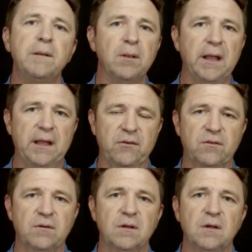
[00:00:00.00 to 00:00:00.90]
be
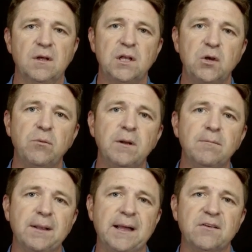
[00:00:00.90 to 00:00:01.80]
blessed you will be
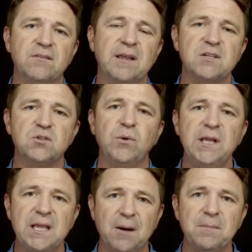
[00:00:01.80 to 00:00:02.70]
blessed as we
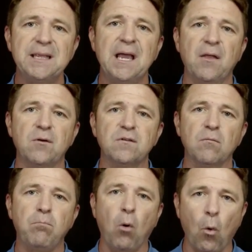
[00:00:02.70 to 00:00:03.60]
come together to
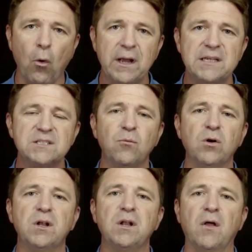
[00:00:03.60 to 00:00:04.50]
pour into
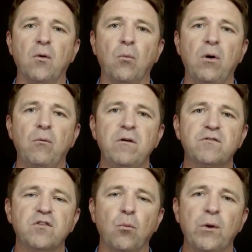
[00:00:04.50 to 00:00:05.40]
one another what we've
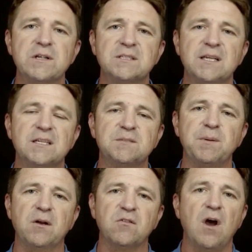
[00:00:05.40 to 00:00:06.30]
so richly
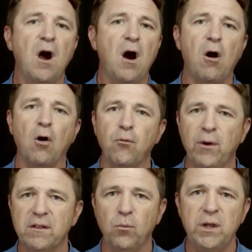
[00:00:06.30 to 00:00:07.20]
experienced all
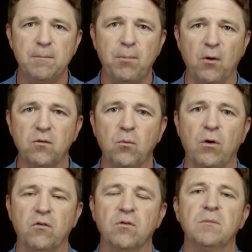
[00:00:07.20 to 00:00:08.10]
throughout the weekend. personal
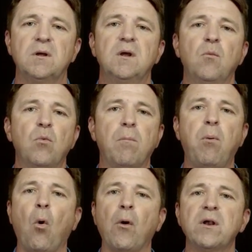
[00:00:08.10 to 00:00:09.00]
worship. We'll
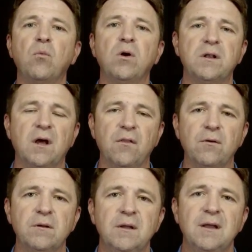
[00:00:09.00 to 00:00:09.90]
pour into one
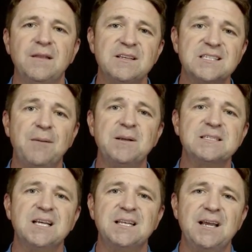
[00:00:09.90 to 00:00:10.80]
another. This coming
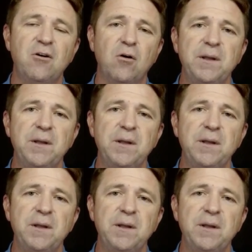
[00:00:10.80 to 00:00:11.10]
Sunday will